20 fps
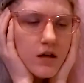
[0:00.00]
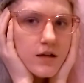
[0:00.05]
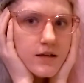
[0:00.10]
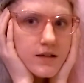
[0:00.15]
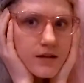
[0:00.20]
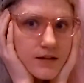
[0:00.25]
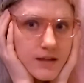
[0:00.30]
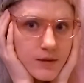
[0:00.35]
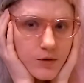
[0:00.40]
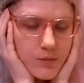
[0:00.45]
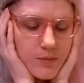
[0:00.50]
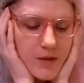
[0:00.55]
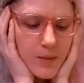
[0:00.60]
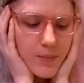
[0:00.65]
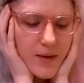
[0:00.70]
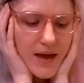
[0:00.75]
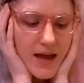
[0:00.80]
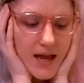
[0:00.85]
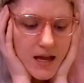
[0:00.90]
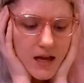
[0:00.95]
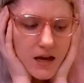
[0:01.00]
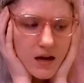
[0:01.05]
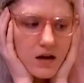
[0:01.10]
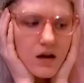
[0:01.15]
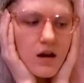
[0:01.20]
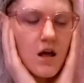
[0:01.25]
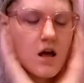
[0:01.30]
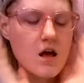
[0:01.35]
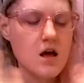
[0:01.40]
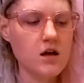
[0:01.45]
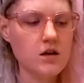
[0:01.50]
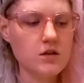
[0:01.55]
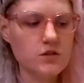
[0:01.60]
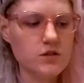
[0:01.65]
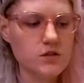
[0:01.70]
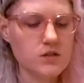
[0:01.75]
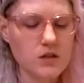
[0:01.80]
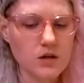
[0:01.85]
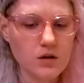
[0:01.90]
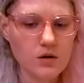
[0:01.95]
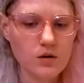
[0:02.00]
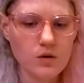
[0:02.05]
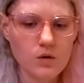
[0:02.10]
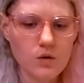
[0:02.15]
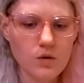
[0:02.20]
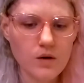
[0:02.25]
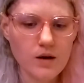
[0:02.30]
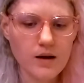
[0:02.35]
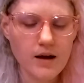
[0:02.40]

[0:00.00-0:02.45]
dealing with my pain. So